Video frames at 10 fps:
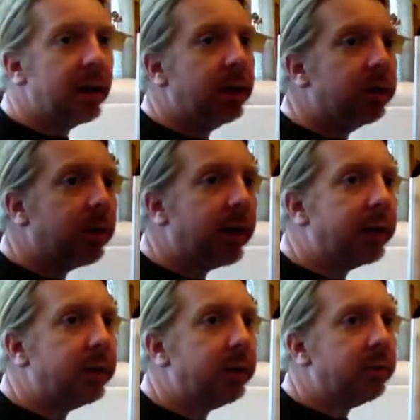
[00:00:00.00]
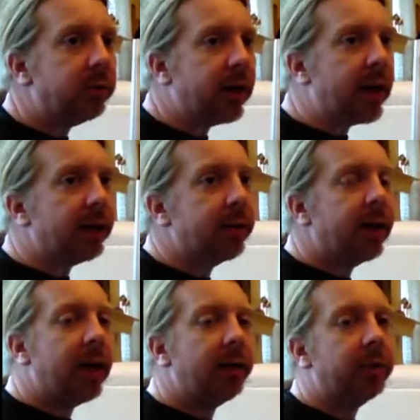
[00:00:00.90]
So I can use that
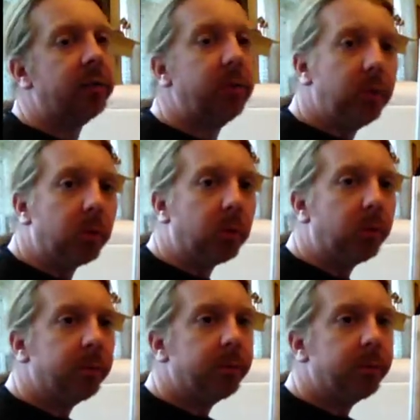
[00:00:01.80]
as a tool